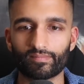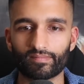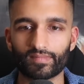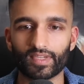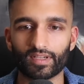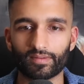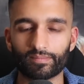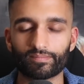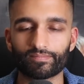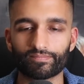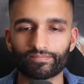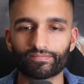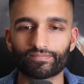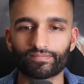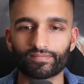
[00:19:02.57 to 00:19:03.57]
Yeah,
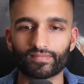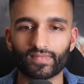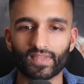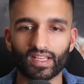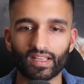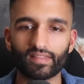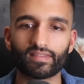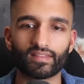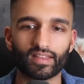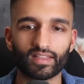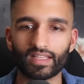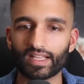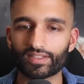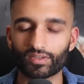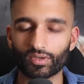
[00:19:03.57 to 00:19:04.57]
and
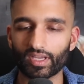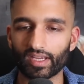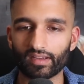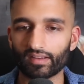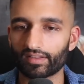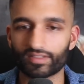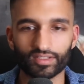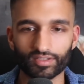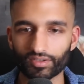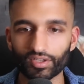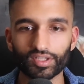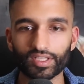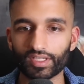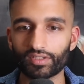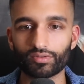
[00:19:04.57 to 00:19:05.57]
that's okay. It's a
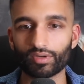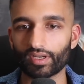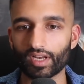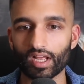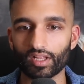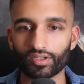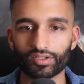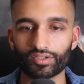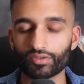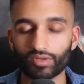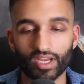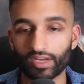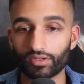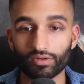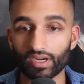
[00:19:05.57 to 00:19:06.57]
good thing to acknowledge. You
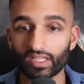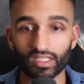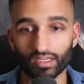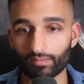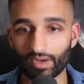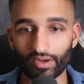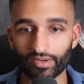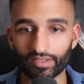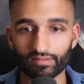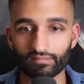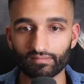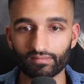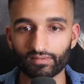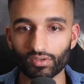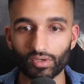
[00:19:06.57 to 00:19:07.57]
can't do anything about it.
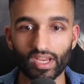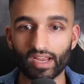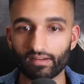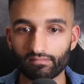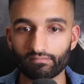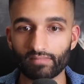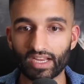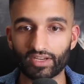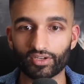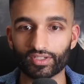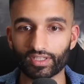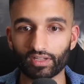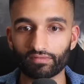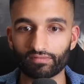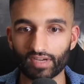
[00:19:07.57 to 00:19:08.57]
You can't make
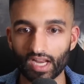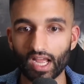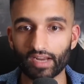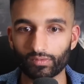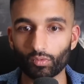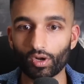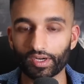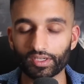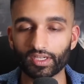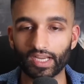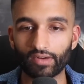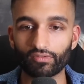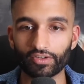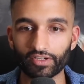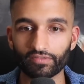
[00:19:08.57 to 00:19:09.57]
yourself not want to
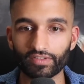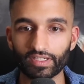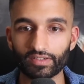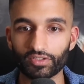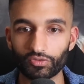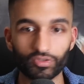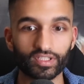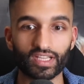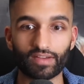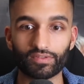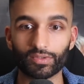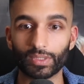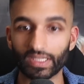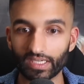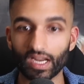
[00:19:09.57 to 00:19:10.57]
get rid of it. You just have
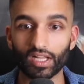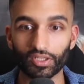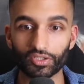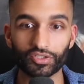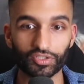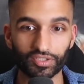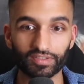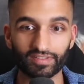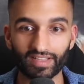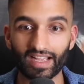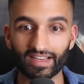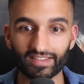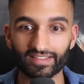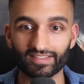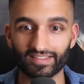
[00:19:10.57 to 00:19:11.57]
to acknowledge
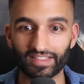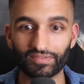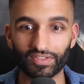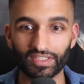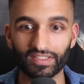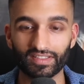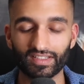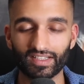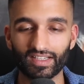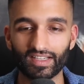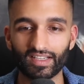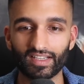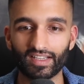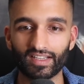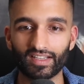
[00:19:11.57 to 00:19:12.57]
that even.
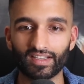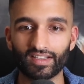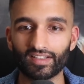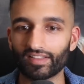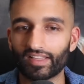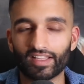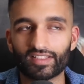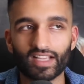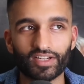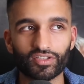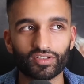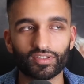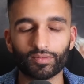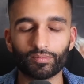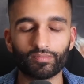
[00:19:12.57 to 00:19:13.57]
That's
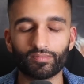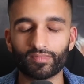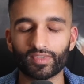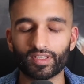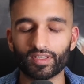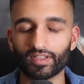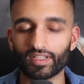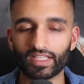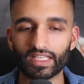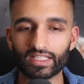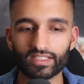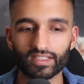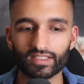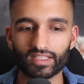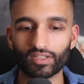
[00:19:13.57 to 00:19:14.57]
actually the
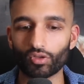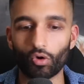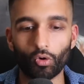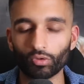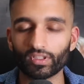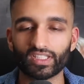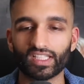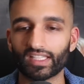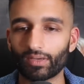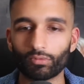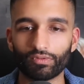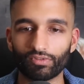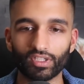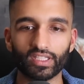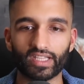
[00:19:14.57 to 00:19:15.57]
easiest and the only thing that
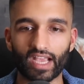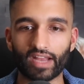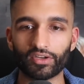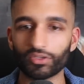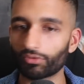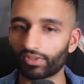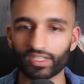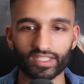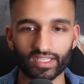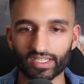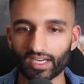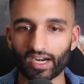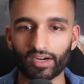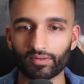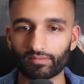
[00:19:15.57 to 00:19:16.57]
we really can do in this
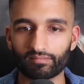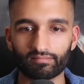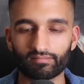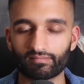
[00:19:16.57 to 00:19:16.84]
entire